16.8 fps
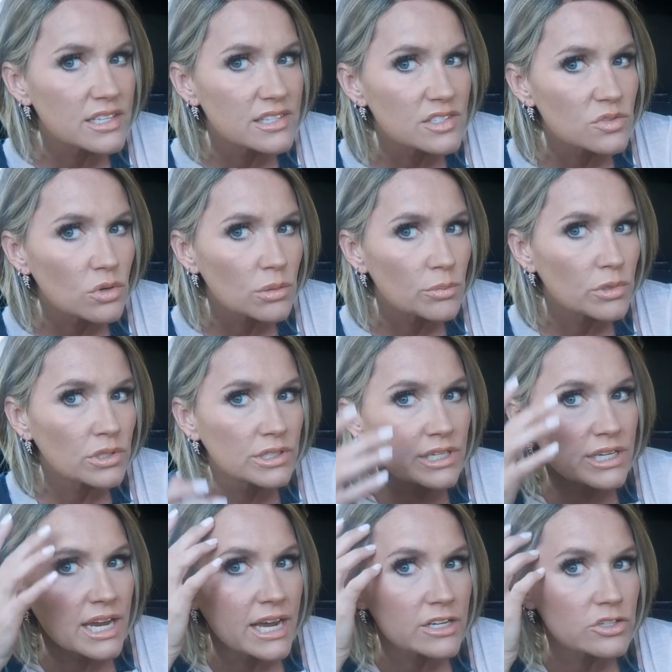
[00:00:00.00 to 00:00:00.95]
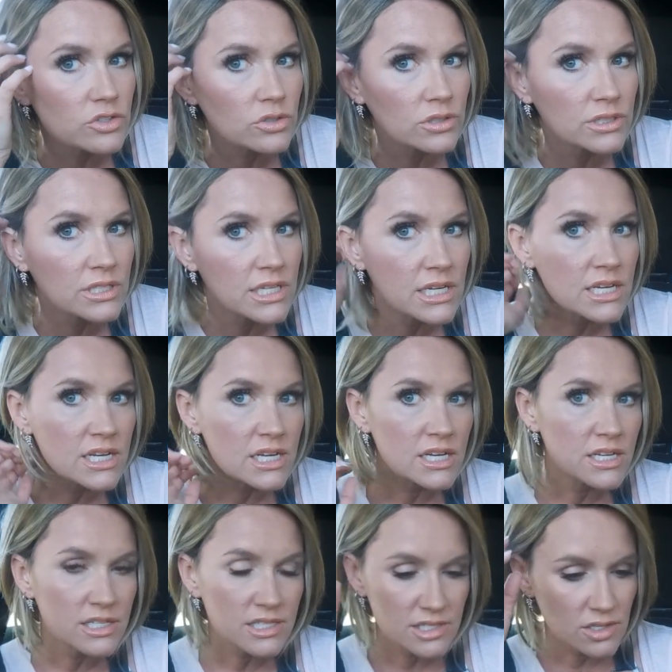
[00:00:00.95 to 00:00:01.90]
it's normal and natural
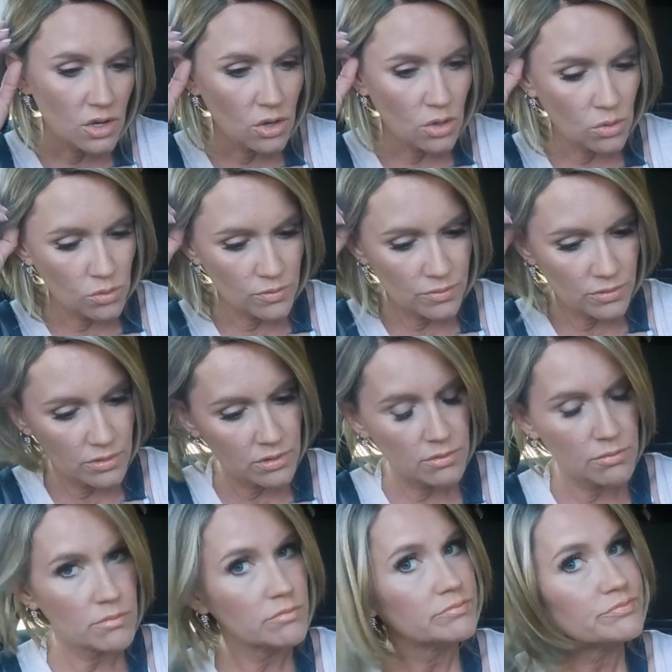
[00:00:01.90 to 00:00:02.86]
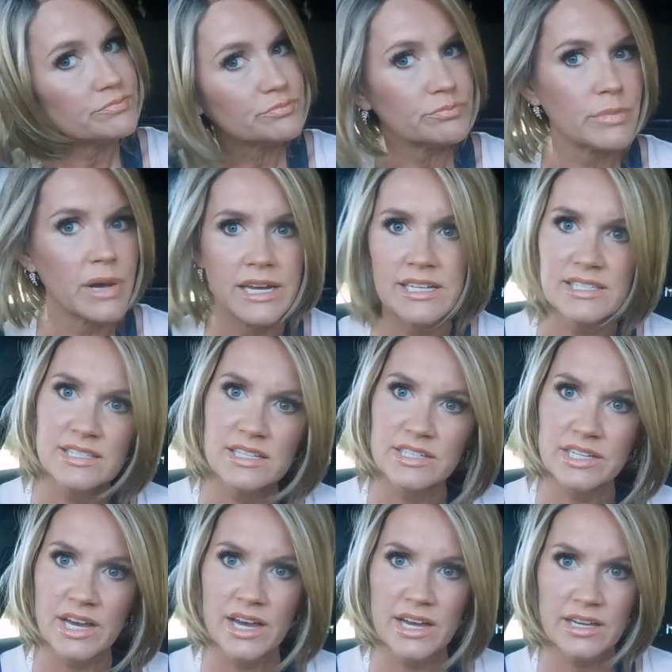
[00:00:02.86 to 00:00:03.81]
so minus the
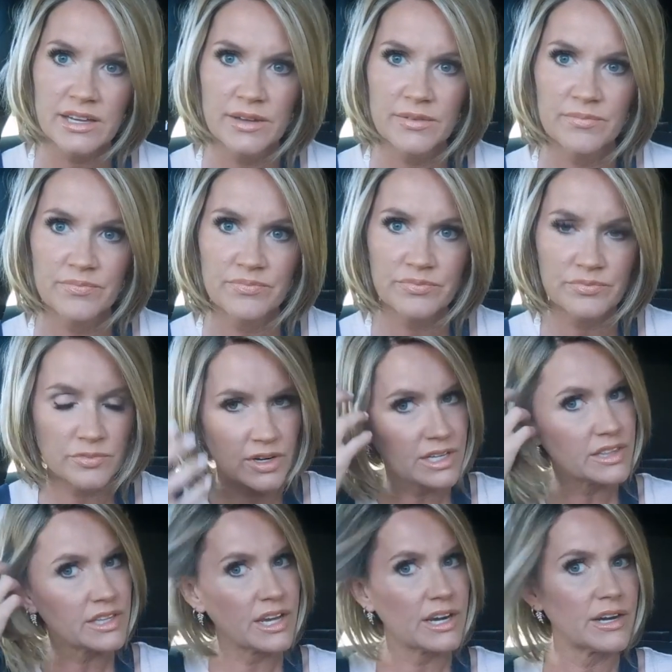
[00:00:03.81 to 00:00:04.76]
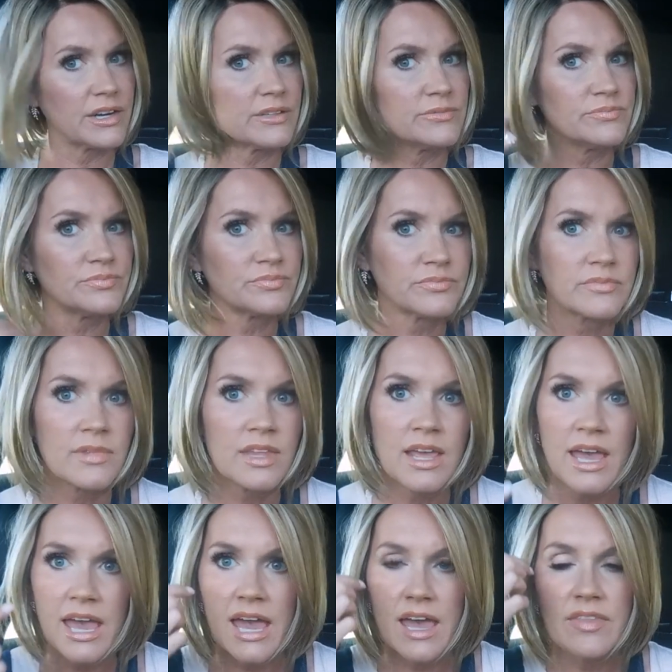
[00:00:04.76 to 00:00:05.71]
tuck right there
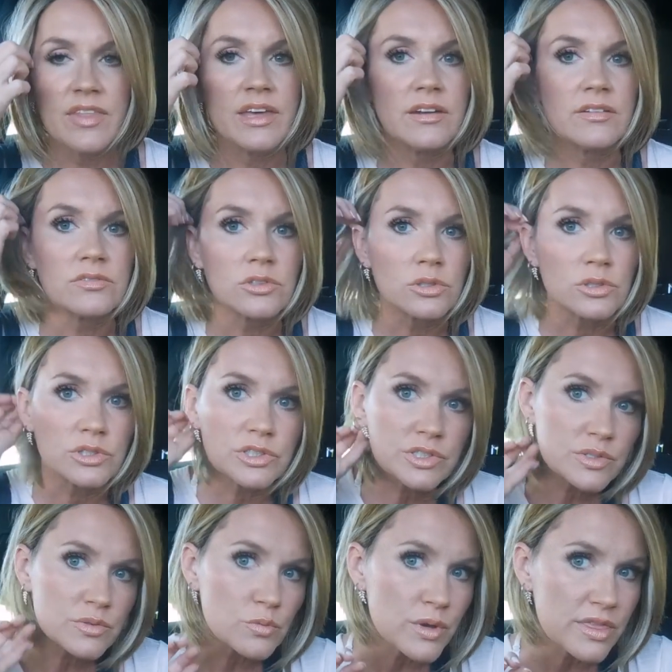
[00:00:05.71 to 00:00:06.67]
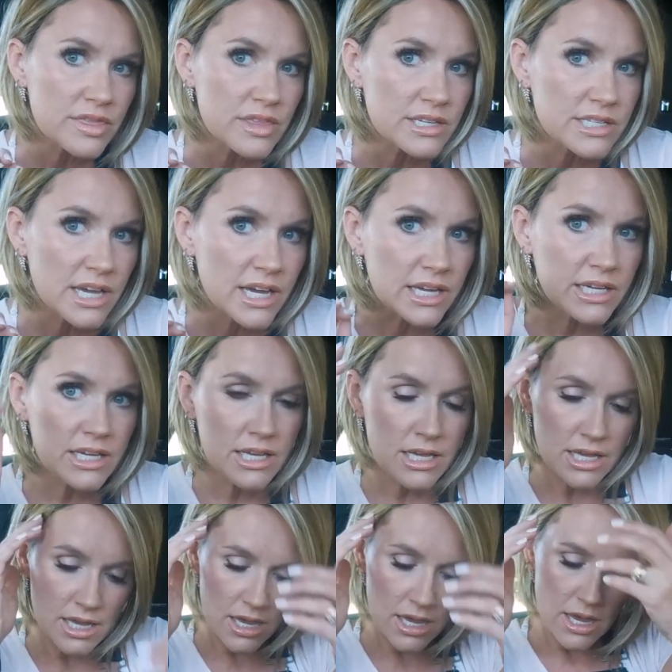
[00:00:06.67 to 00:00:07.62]
and then of course with the tuck
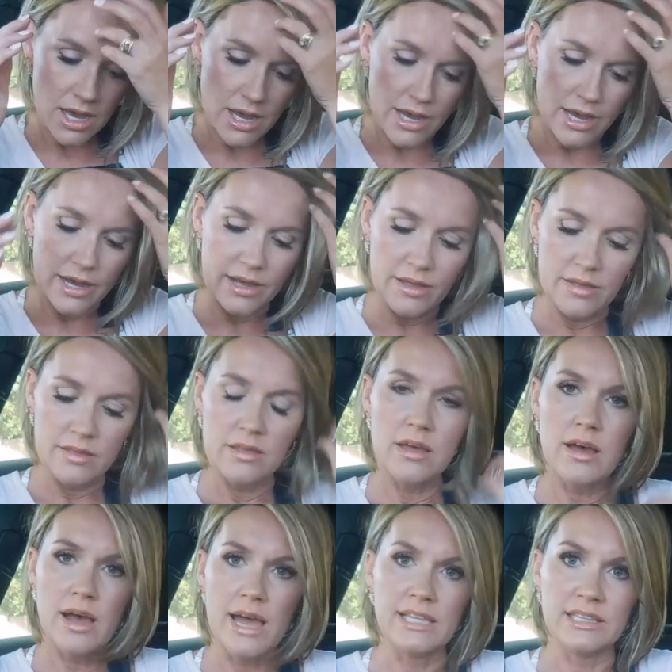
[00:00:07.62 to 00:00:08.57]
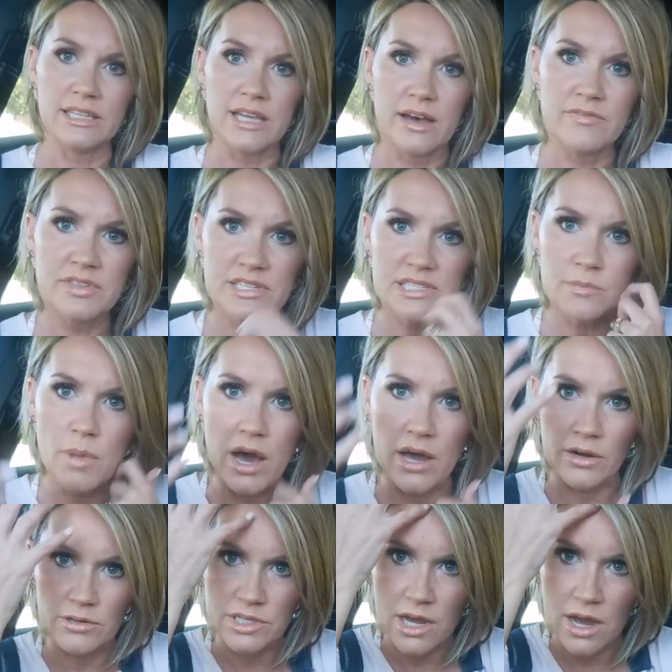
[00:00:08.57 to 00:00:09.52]
uh, I love this
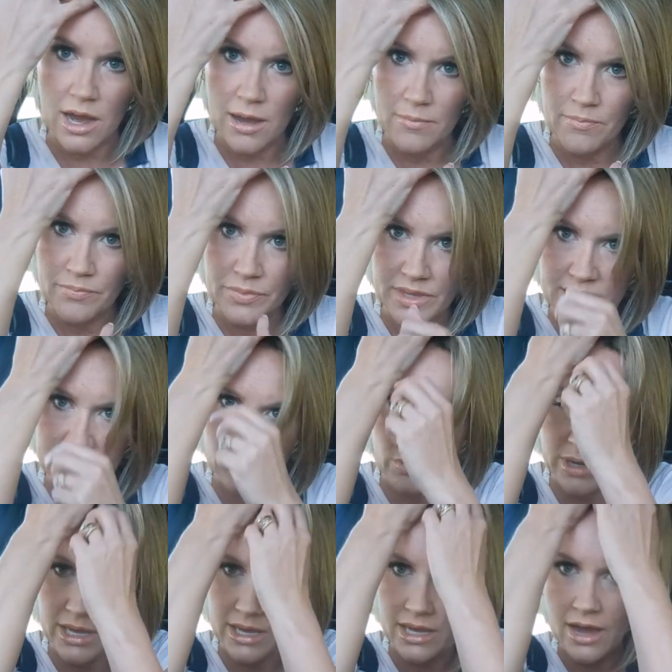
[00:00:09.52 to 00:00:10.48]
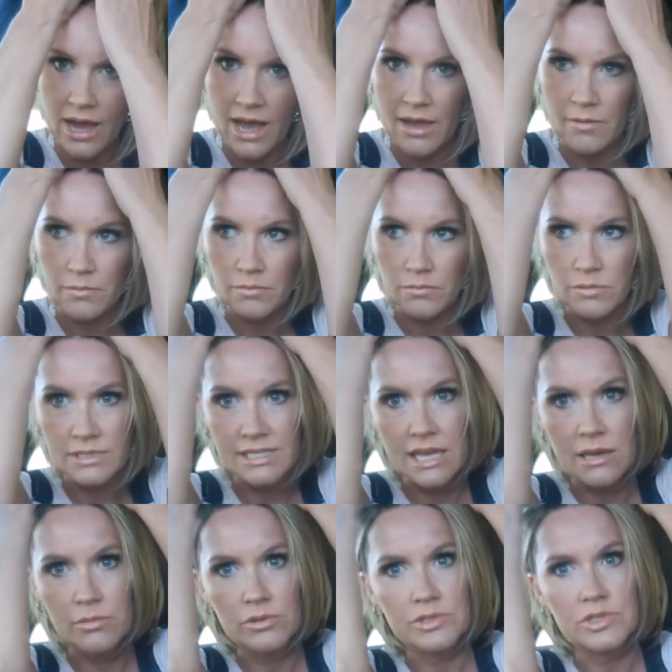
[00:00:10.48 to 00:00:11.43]
monotop, this wig I was
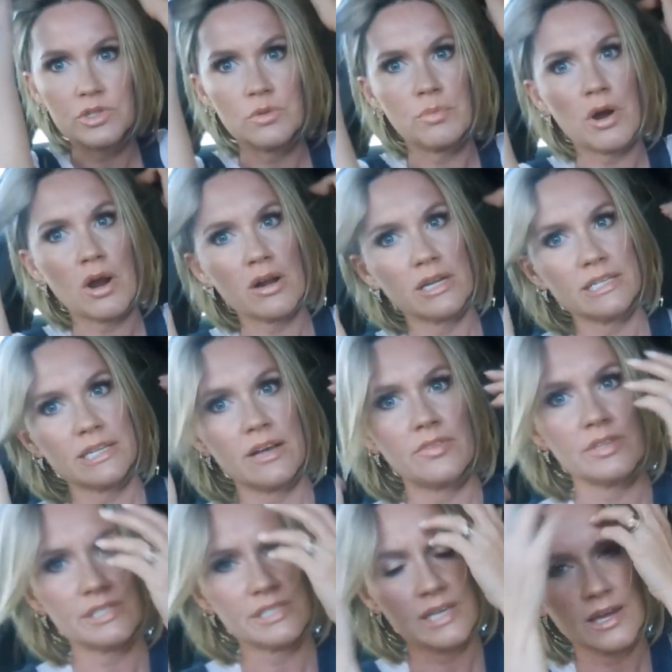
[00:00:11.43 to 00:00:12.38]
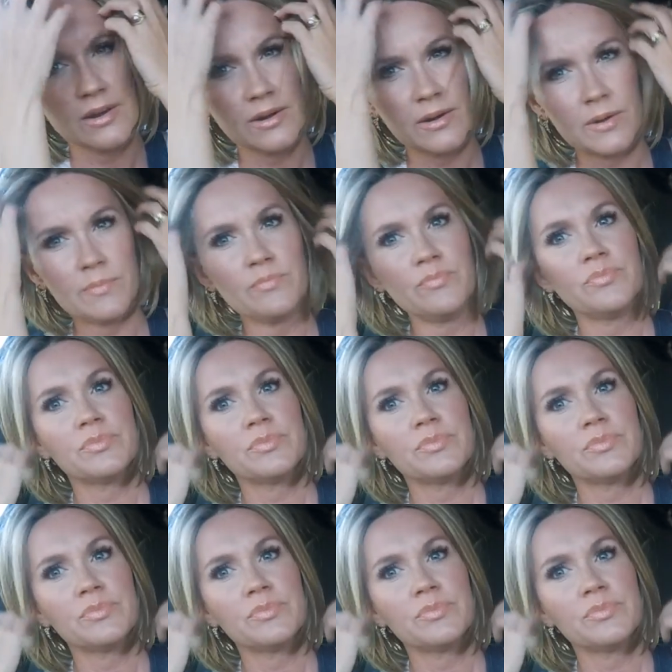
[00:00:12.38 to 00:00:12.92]
able to part it down the center